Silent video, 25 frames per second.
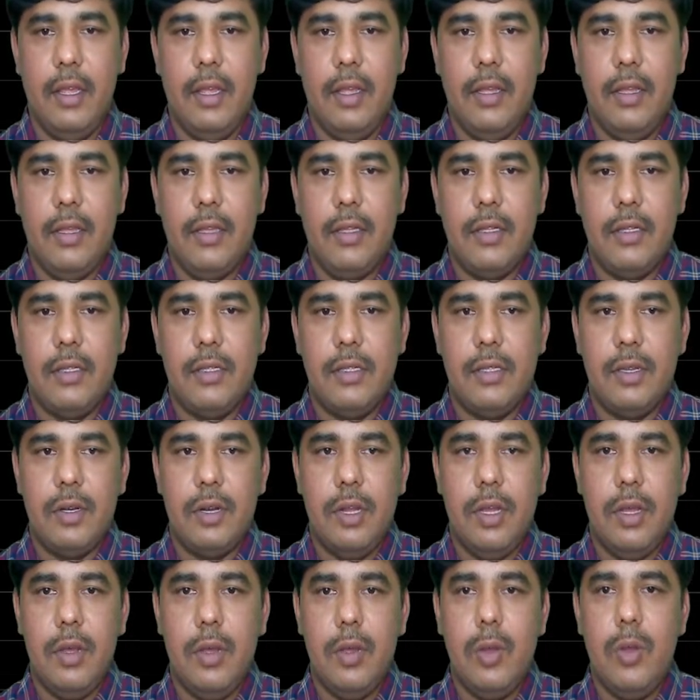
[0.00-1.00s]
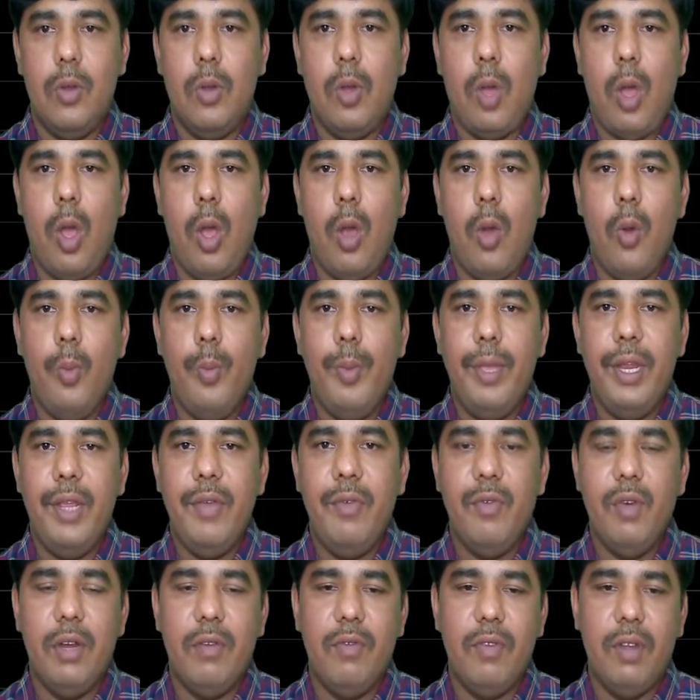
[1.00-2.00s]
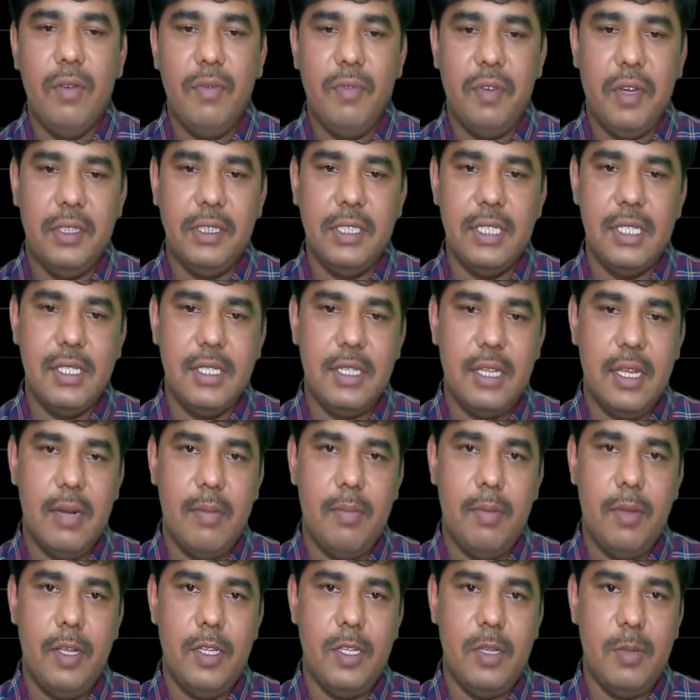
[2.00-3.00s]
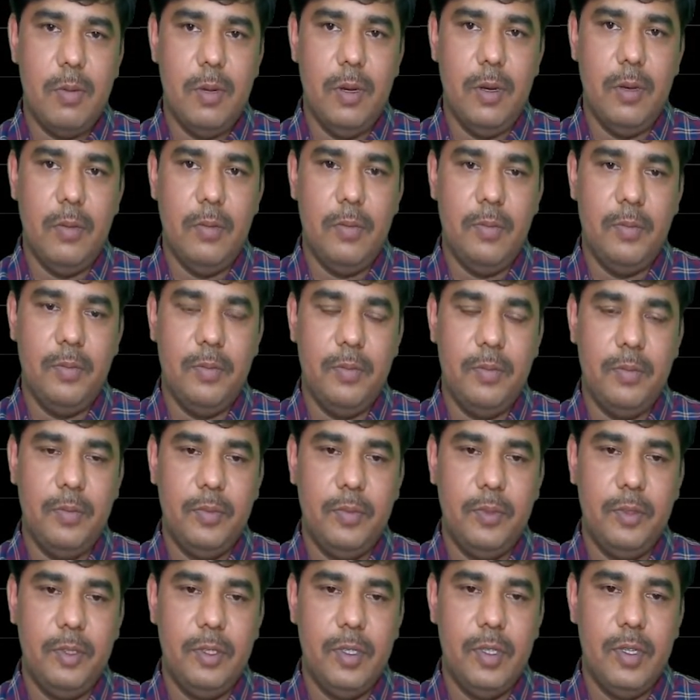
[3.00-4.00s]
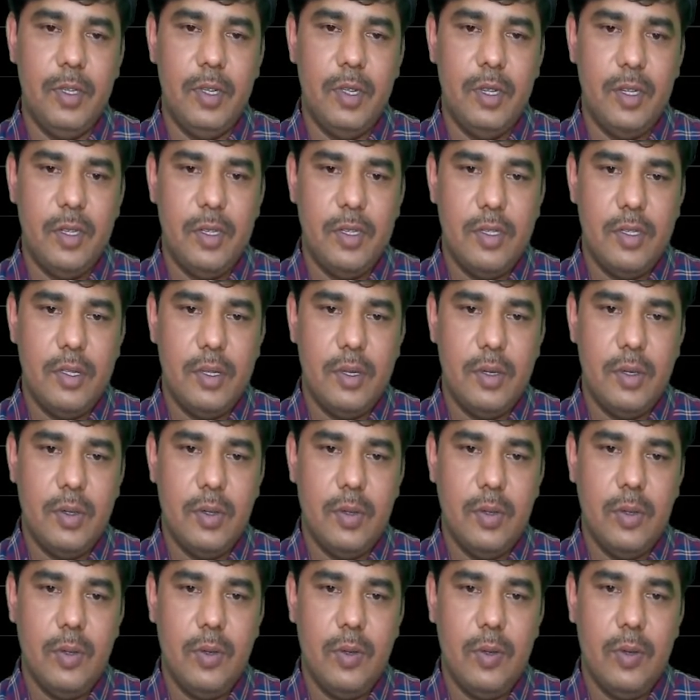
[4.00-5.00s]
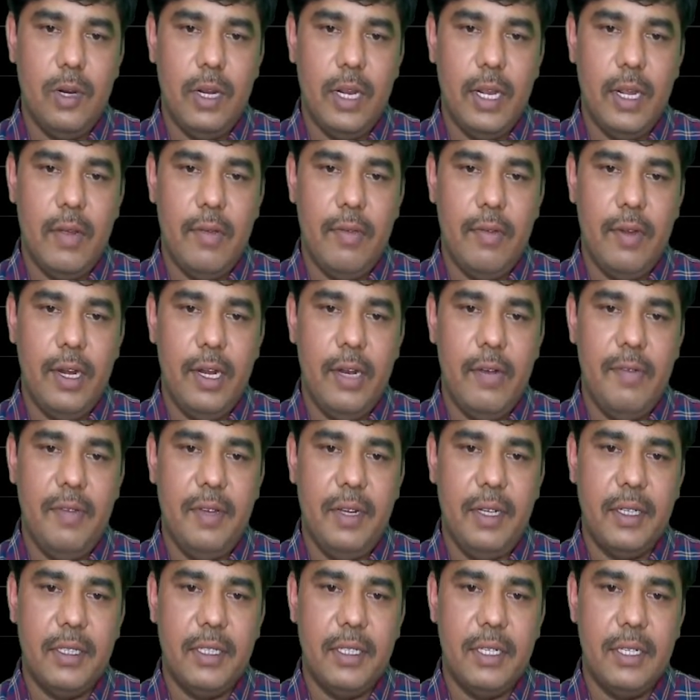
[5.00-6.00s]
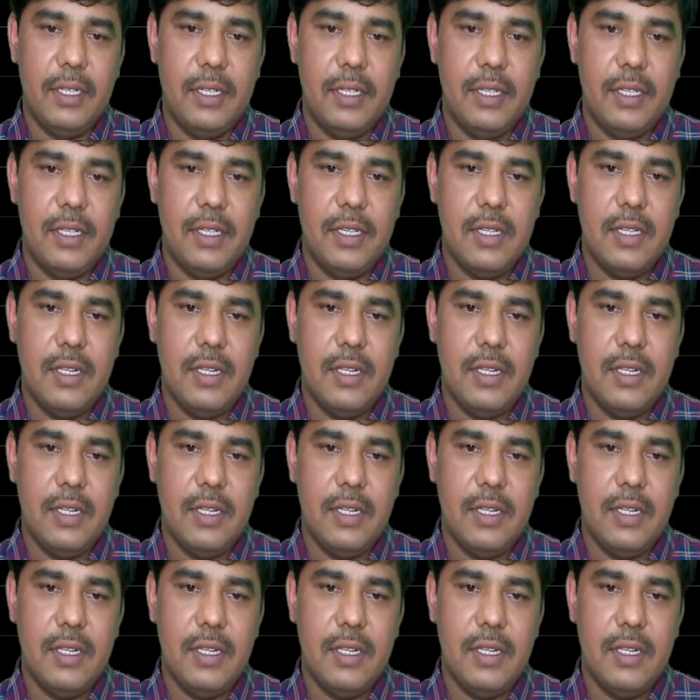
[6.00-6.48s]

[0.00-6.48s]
So now how many 1-1 functions are possible? So required functions